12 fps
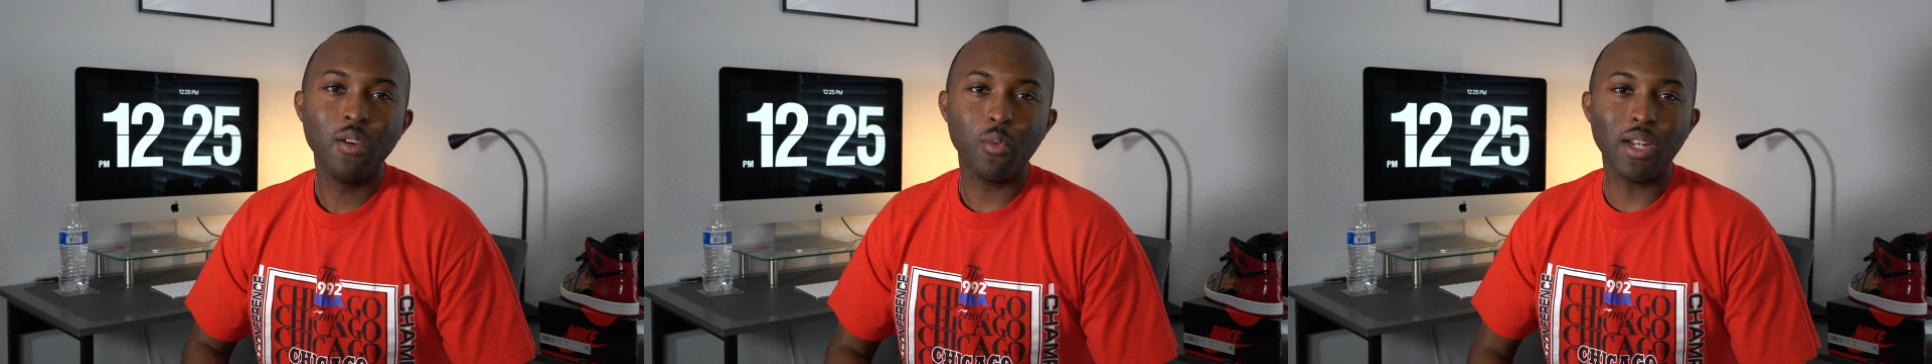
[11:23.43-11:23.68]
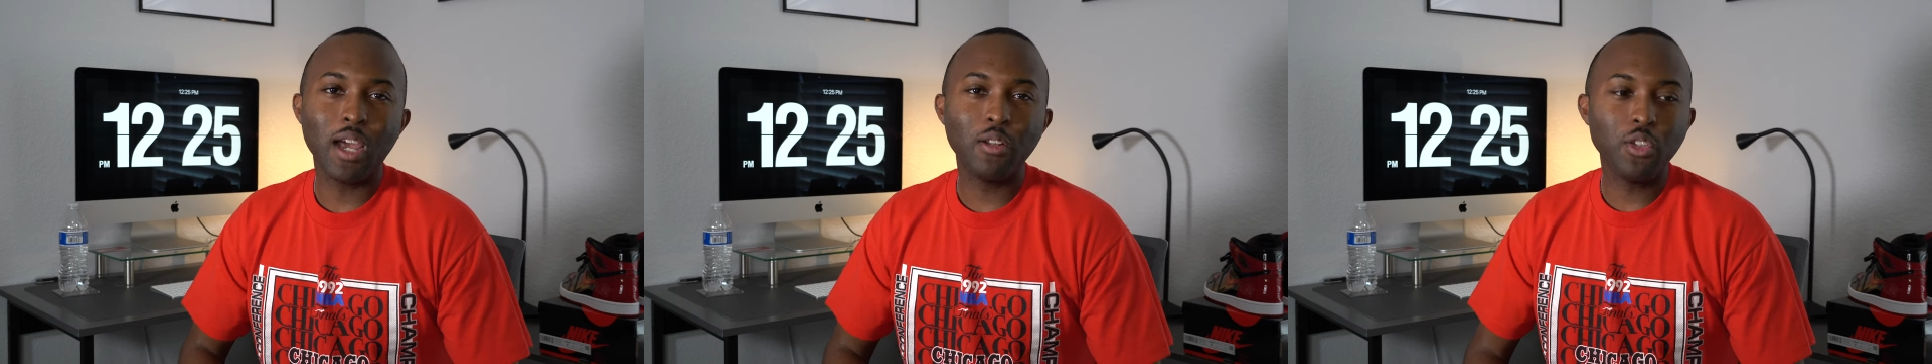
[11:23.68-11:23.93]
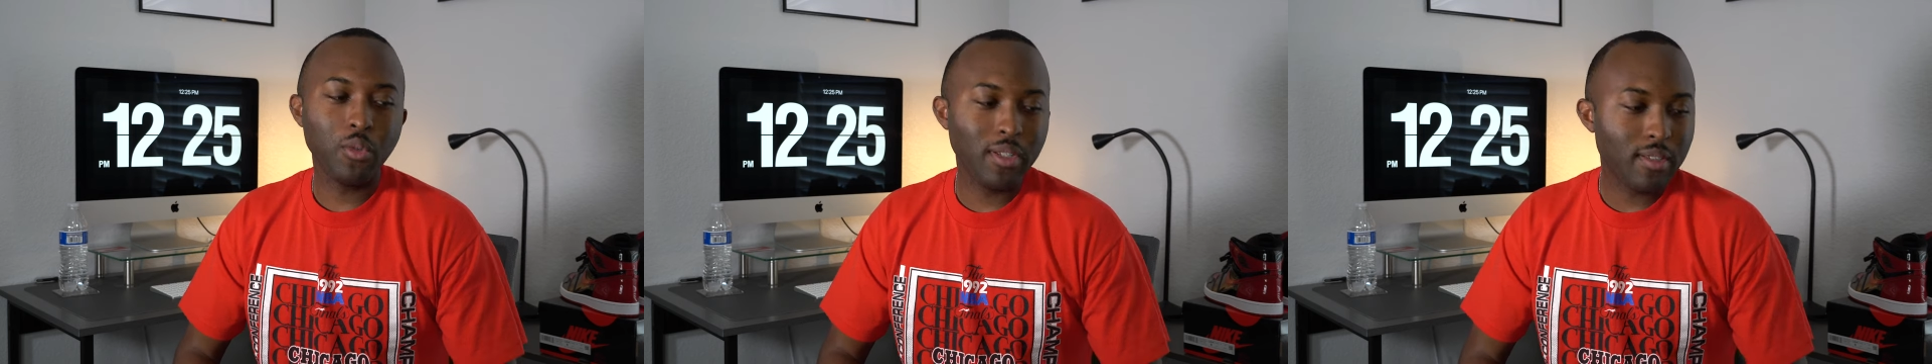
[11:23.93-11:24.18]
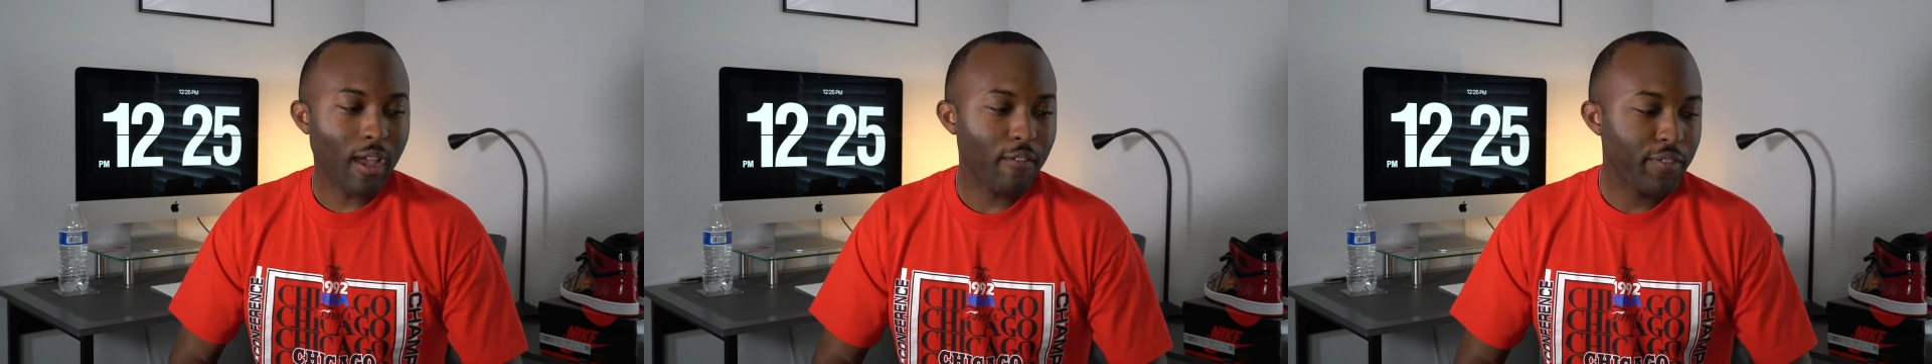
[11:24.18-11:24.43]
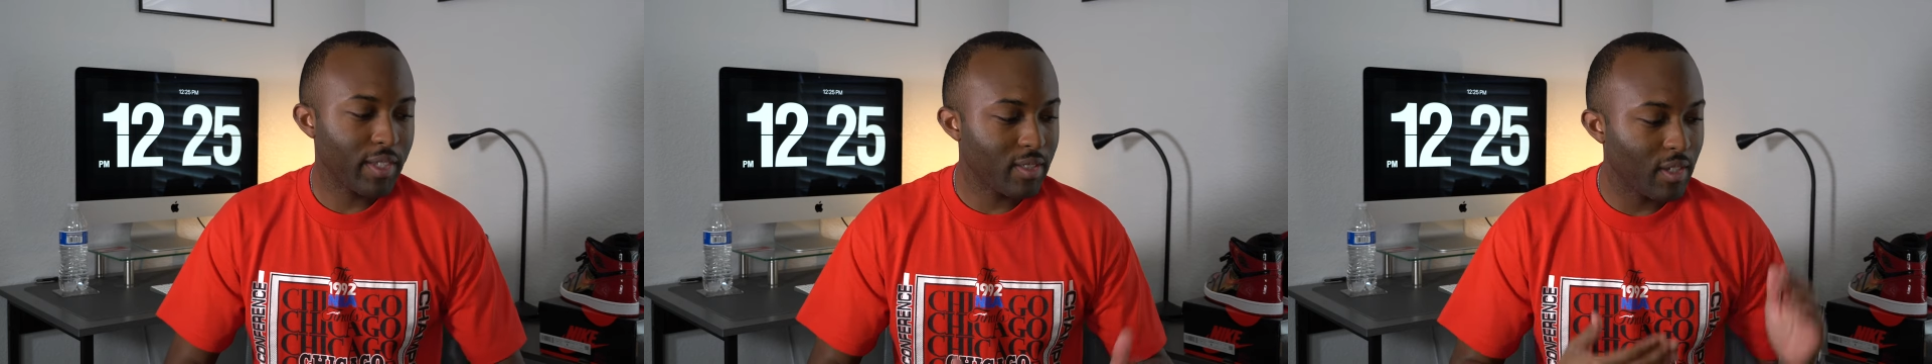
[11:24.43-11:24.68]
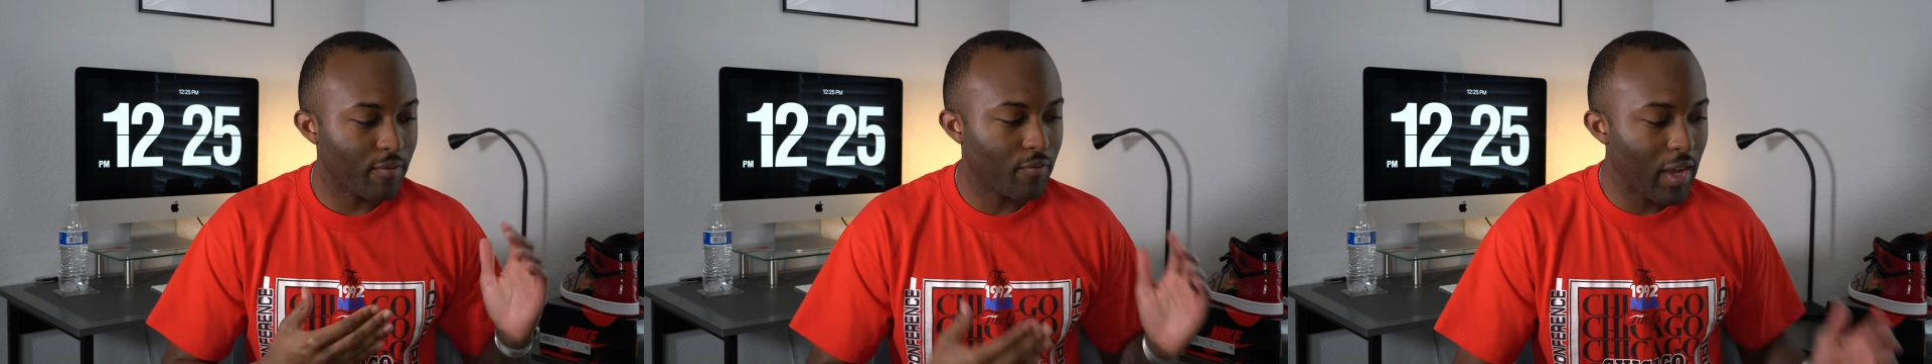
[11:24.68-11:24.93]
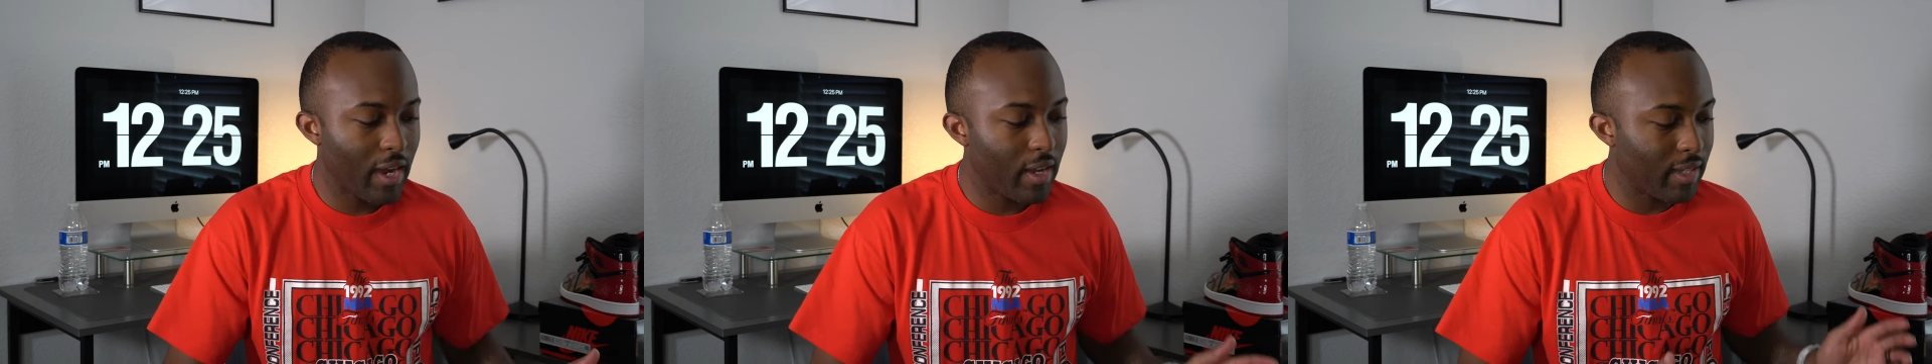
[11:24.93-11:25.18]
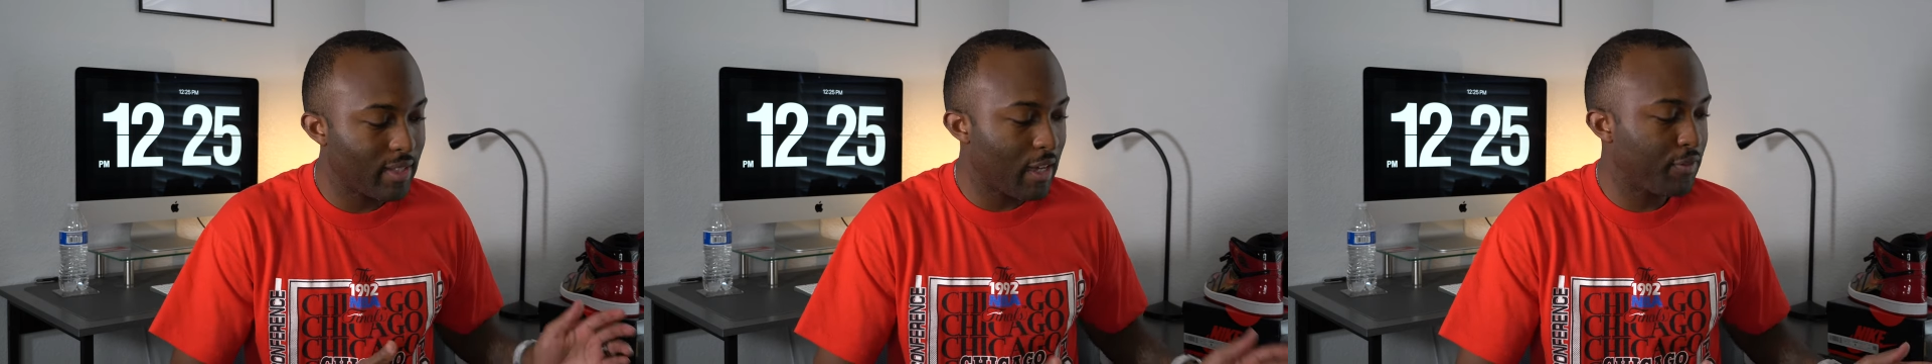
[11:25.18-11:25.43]
When I do these outfits,
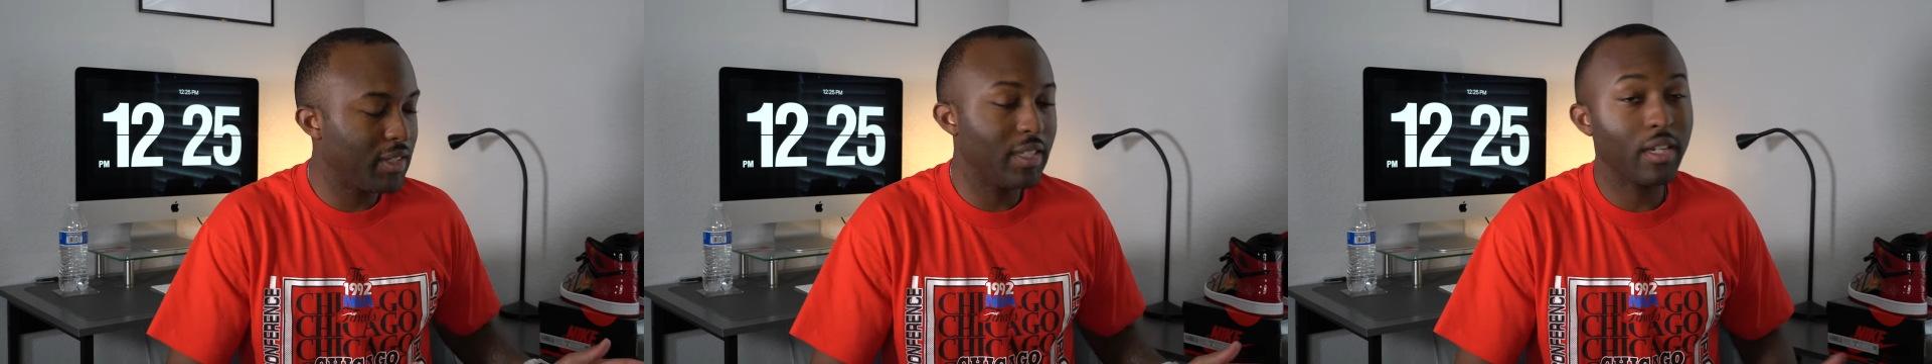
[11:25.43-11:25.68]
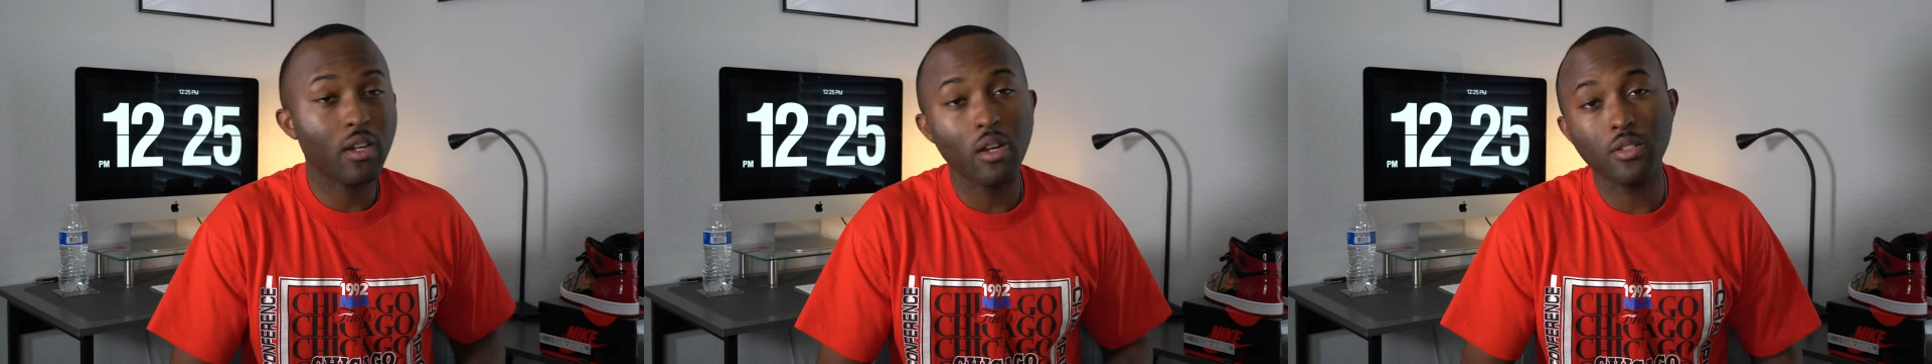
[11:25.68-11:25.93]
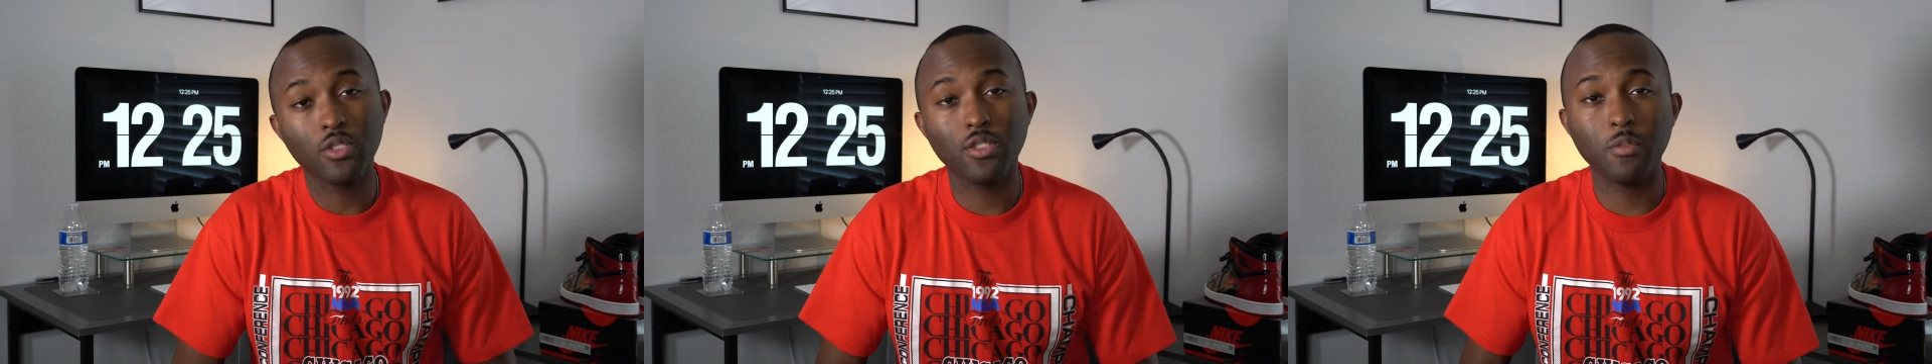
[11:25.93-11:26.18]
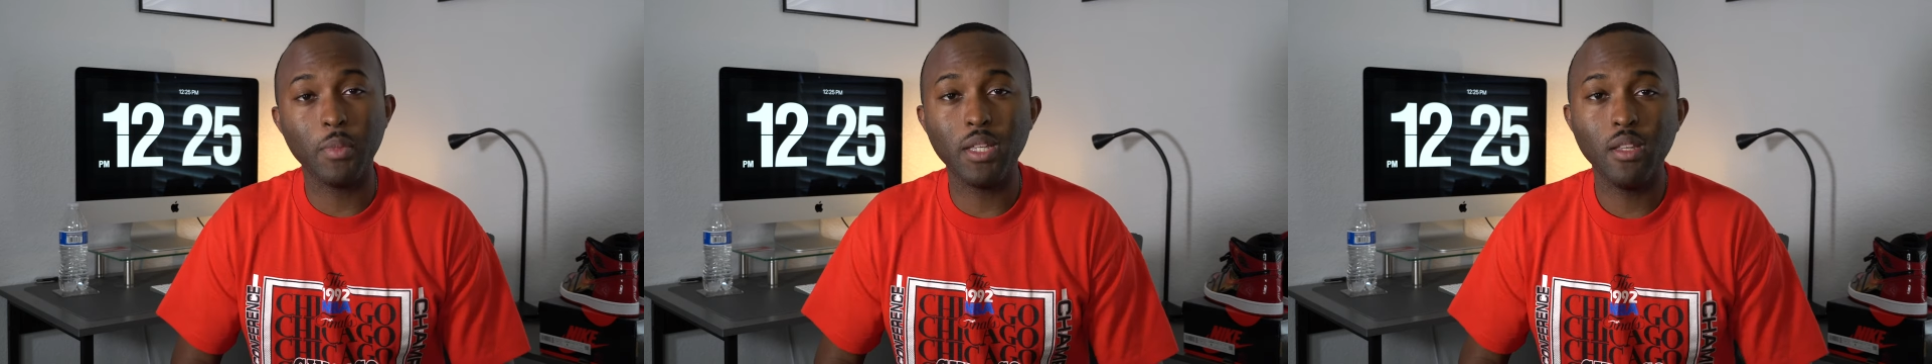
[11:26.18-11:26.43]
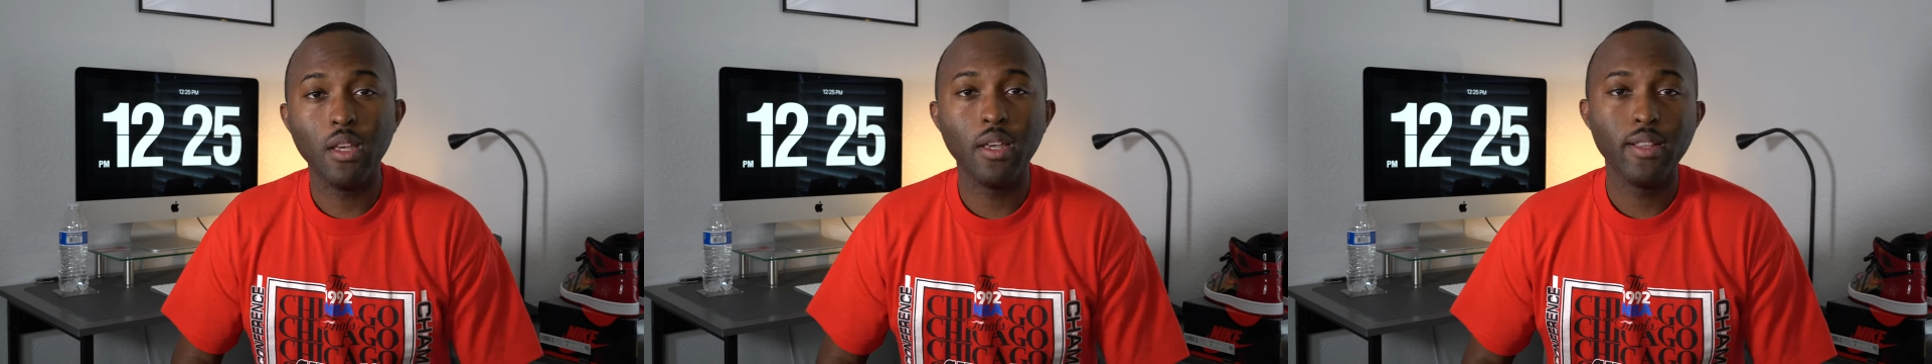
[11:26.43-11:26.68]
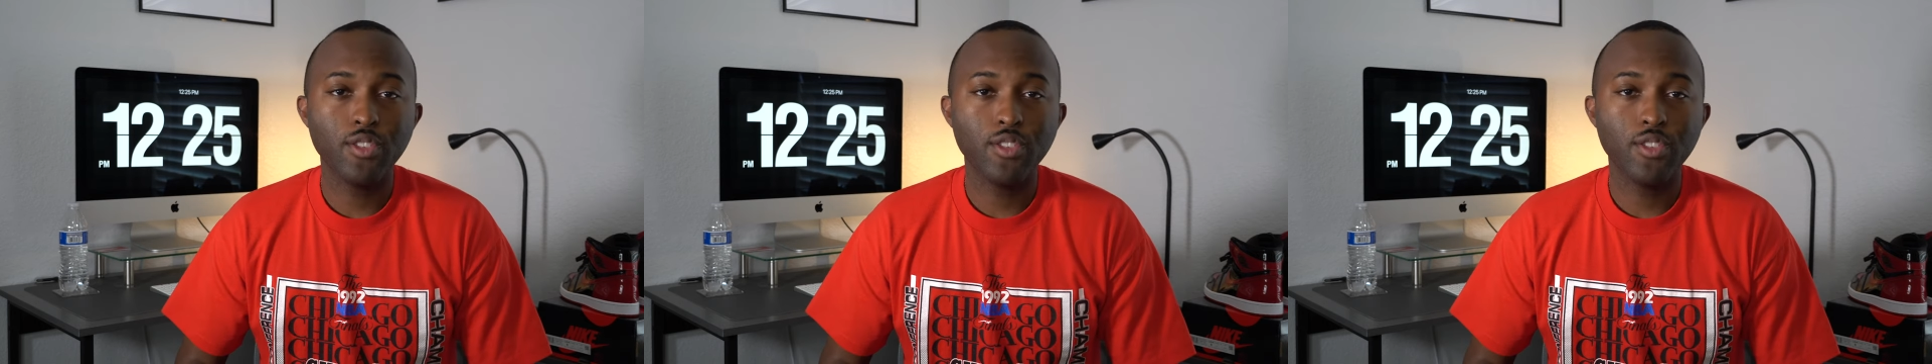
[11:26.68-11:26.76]
it definitely encourages me